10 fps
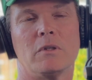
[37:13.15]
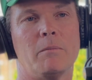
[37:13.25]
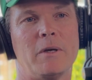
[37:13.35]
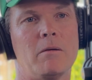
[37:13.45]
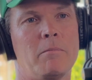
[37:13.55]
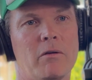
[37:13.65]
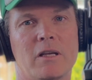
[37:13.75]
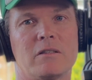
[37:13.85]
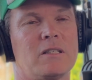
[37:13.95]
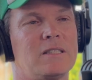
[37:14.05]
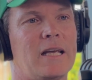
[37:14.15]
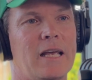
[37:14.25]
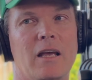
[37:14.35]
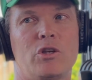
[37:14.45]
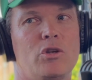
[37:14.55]
I mean, America's
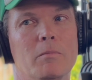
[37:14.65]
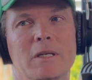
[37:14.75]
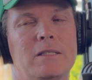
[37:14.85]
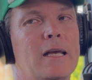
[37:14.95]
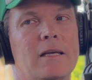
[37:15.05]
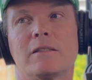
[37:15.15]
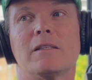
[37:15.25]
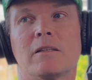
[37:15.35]
a human test.